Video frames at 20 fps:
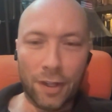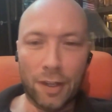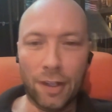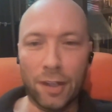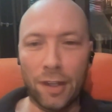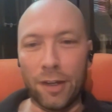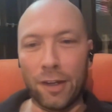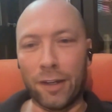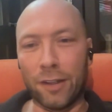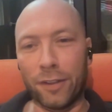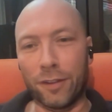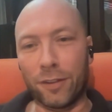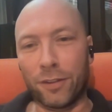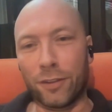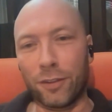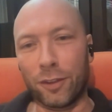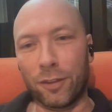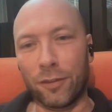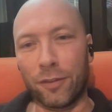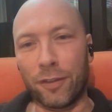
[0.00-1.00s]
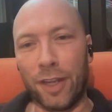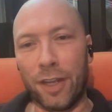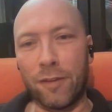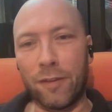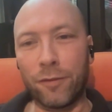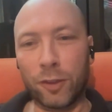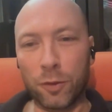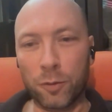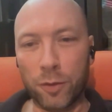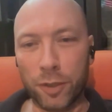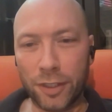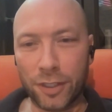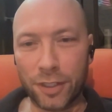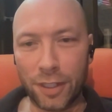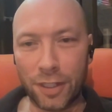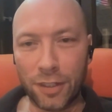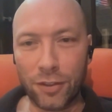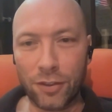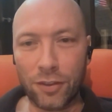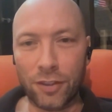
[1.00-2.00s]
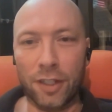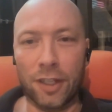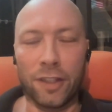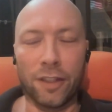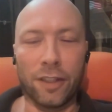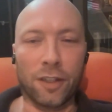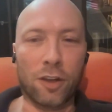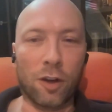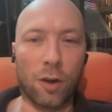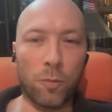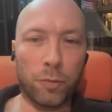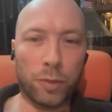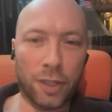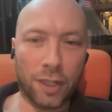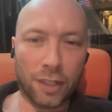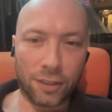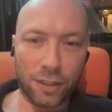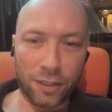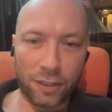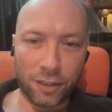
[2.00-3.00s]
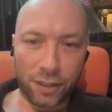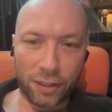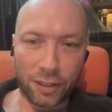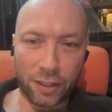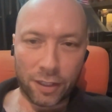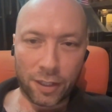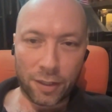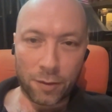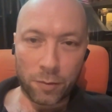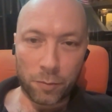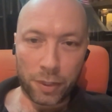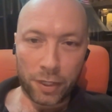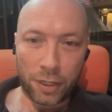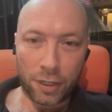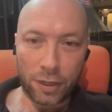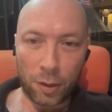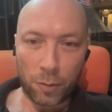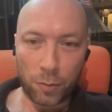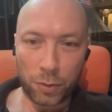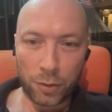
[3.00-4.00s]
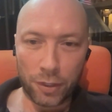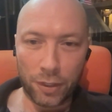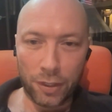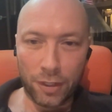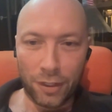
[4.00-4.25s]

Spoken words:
and sort of the influences and the complexes that it can pick up,